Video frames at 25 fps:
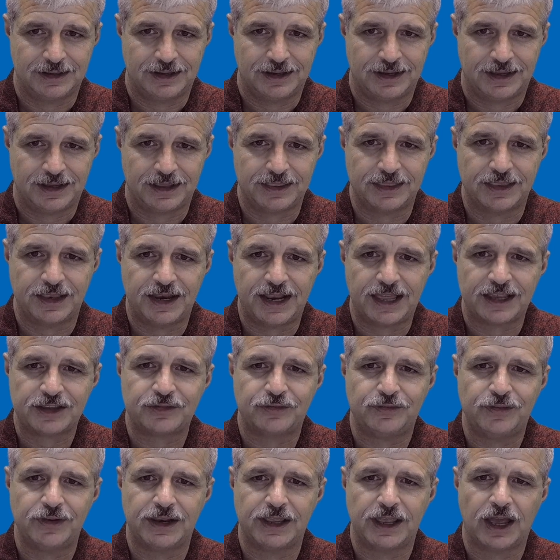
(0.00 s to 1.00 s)
In the next
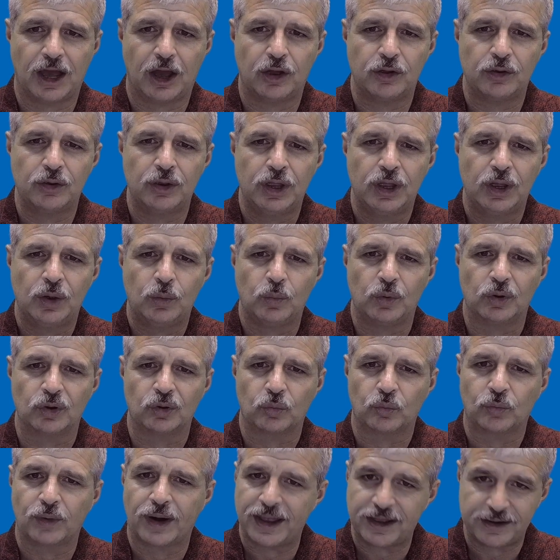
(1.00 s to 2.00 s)
video, we'll
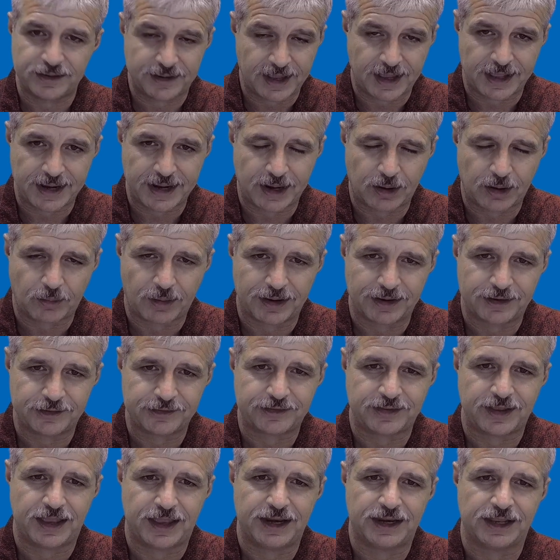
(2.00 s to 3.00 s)
round out our
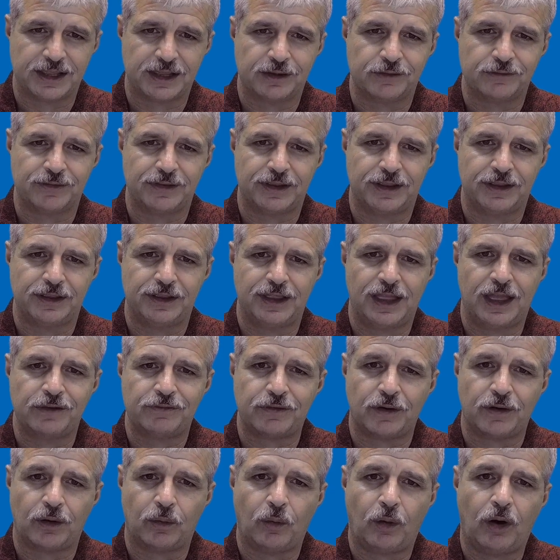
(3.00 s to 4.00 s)
understanding of
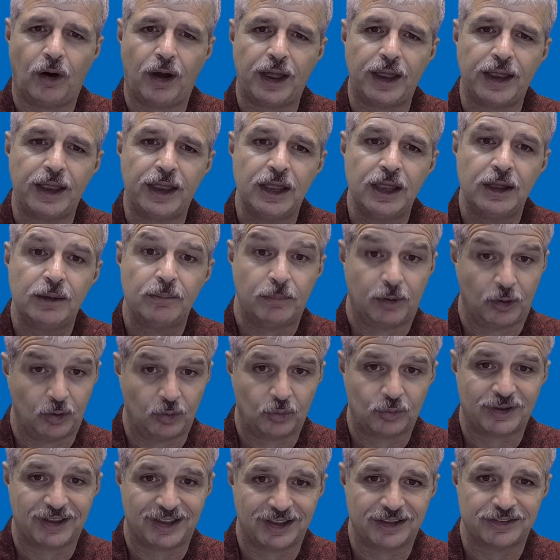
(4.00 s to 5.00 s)
FOI by
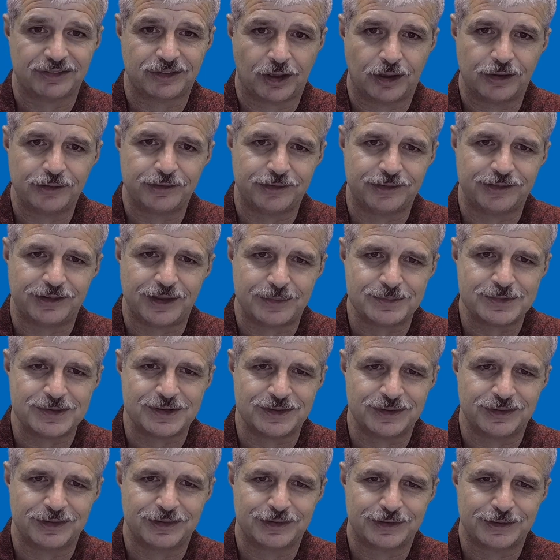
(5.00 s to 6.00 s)
looking at those
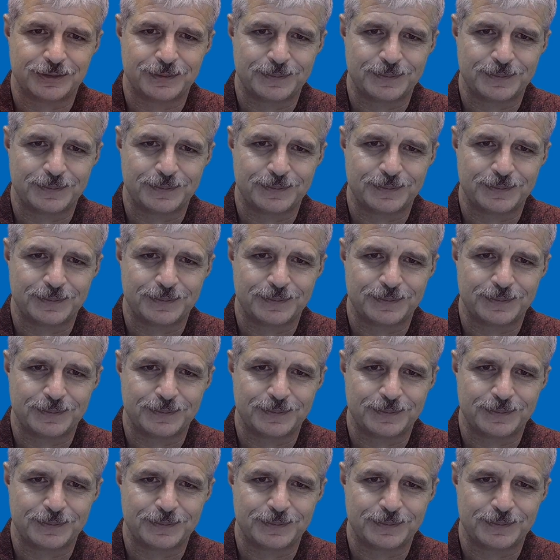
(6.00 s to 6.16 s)
exemptions.